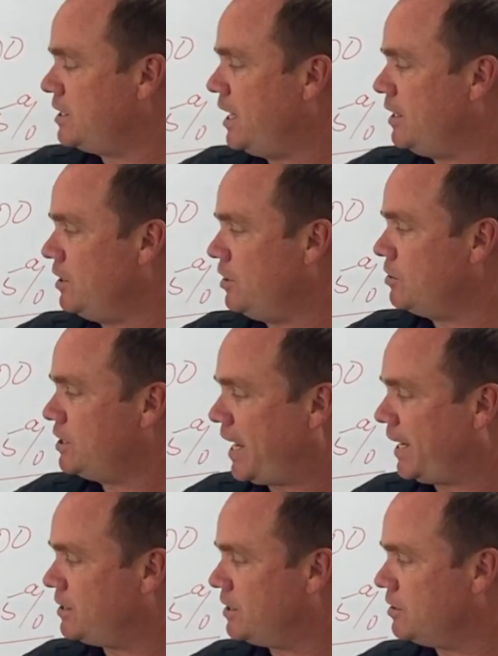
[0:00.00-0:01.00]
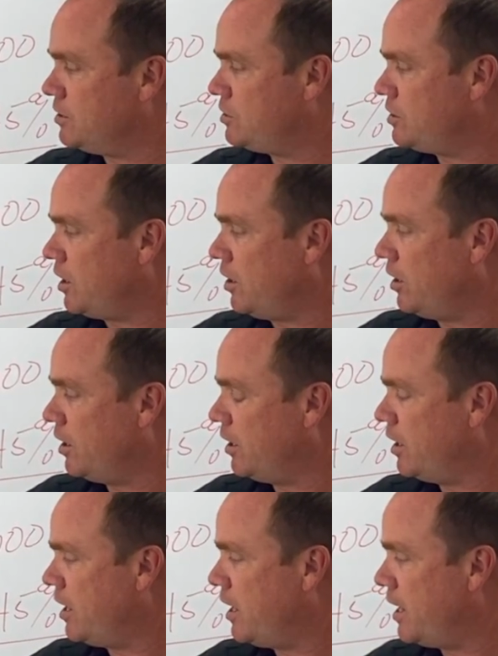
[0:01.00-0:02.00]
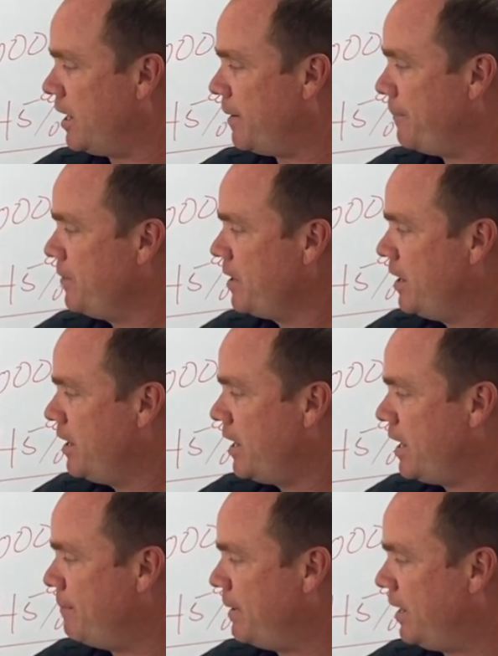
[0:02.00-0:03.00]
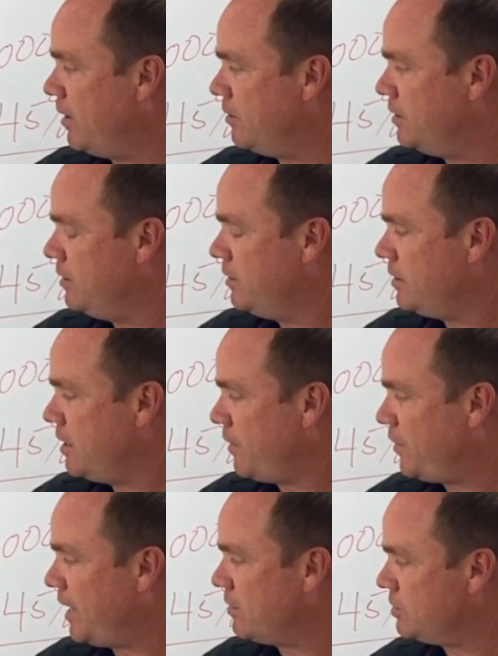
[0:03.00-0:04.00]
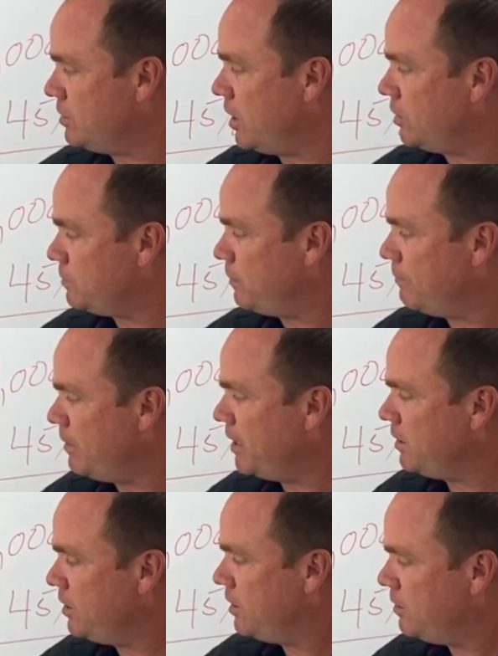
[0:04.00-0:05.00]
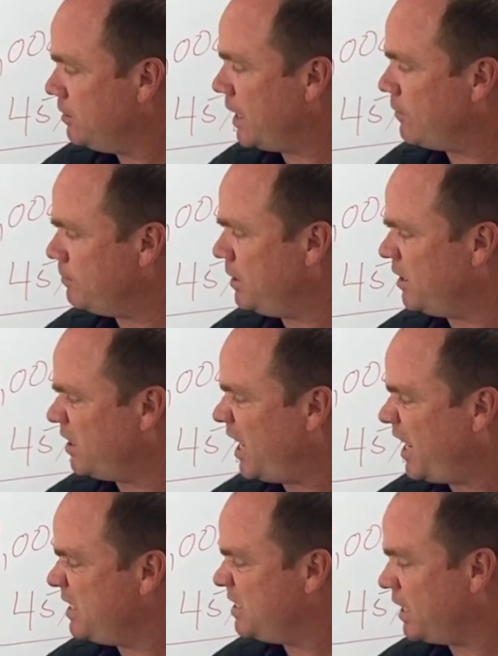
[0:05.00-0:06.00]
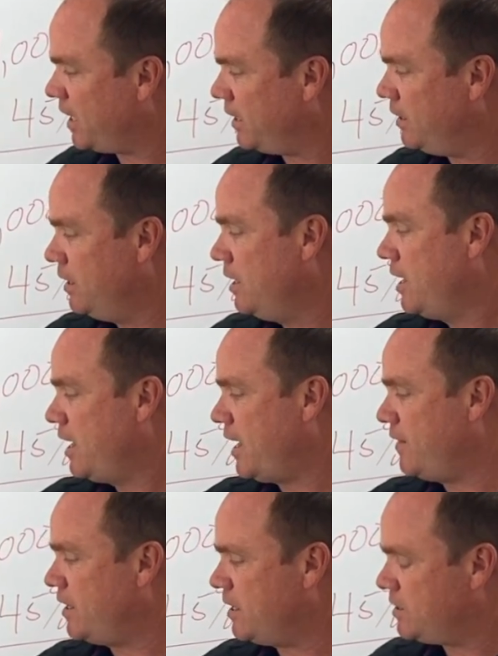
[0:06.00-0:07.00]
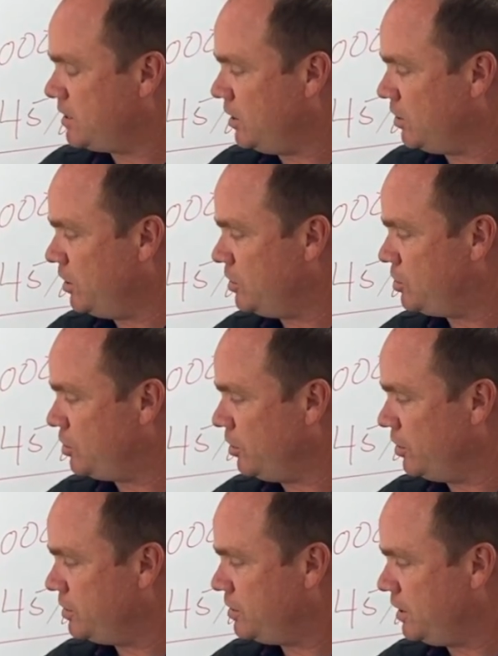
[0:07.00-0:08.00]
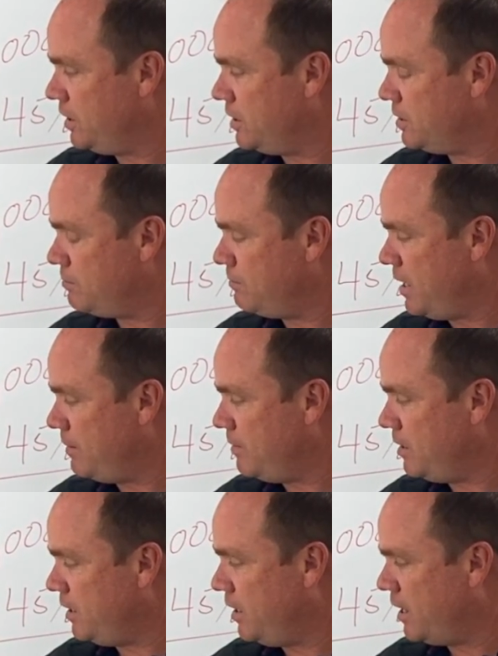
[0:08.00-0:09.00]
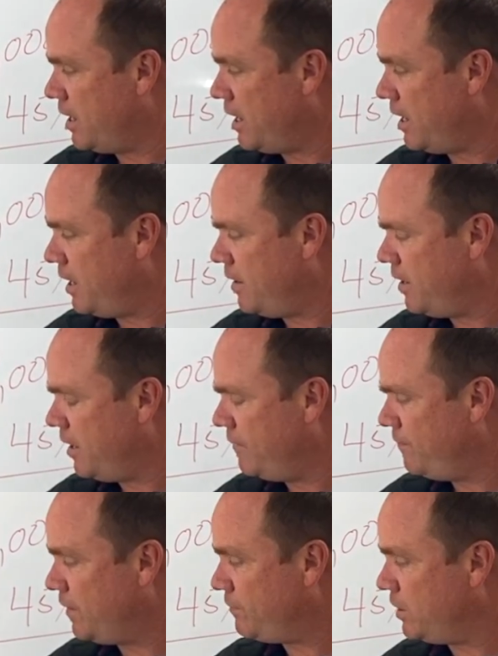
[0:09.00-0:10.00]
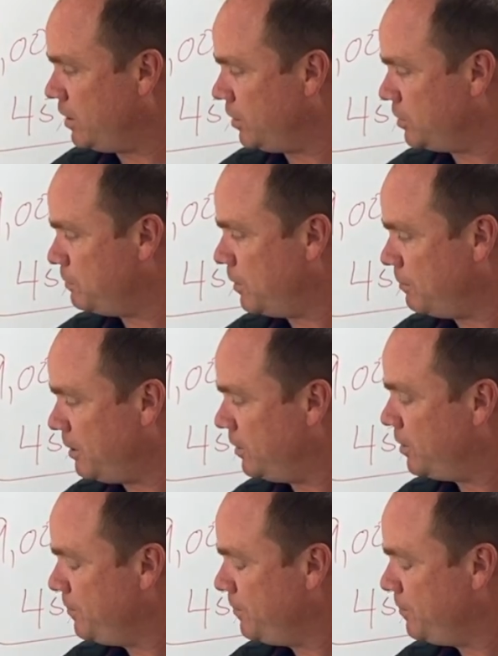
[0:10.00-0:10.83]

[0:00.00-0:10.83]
say that your taxes are about $1,000 per month. That would be on the high side. And then let's say your insurance is maybe $50 per month.